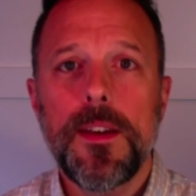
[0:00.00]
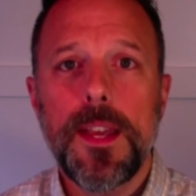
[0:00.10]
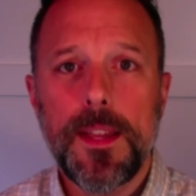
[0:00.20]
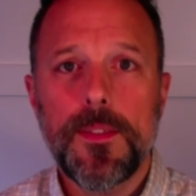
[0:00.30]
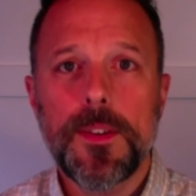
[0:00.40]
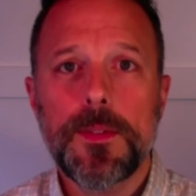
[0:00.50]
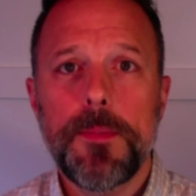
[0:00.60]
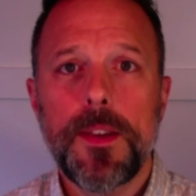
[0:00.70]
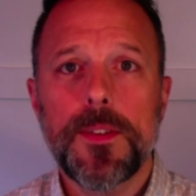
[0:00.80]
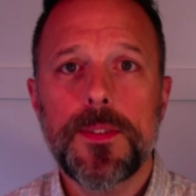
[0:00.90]
in this,
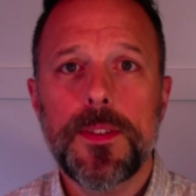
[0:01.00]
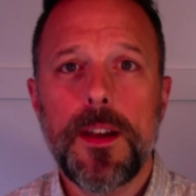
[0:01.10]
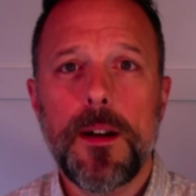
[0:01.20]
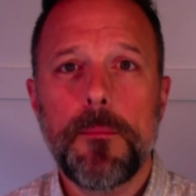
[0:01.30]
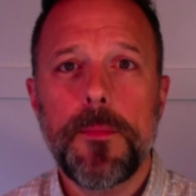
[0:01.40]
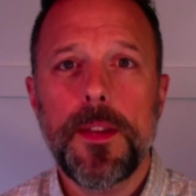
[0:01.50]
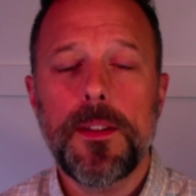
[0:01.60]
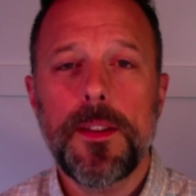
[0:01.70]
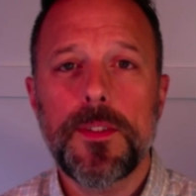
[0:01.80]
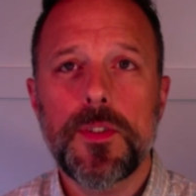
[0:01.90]
because
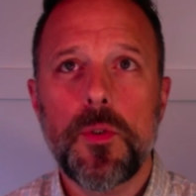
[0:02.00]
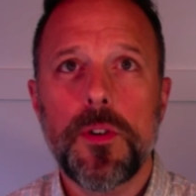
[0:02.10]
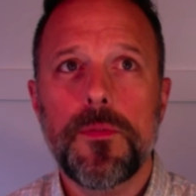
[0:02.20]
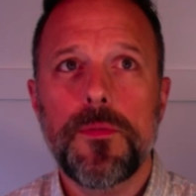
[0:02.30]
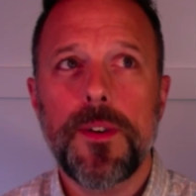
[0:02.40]
it sort of,